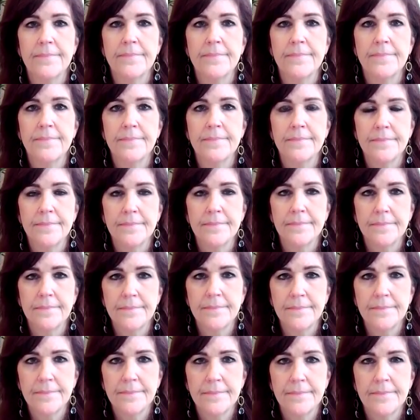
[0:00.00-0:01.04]

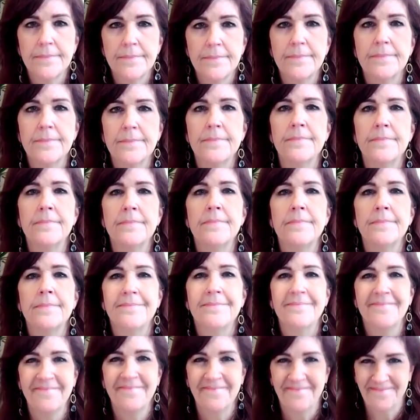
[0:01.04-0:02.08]

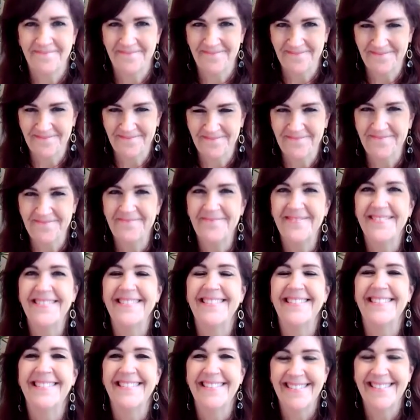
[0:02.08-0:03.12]

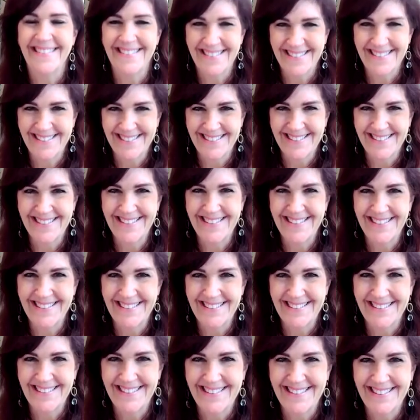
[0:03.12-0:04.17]

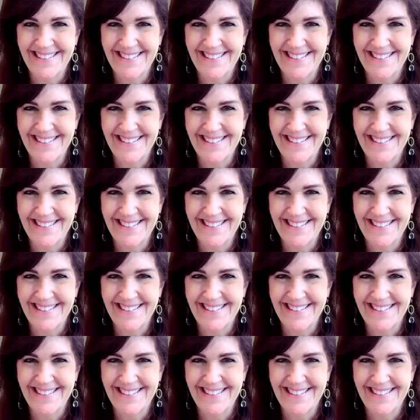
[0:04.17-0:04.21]
The person shown says nothing.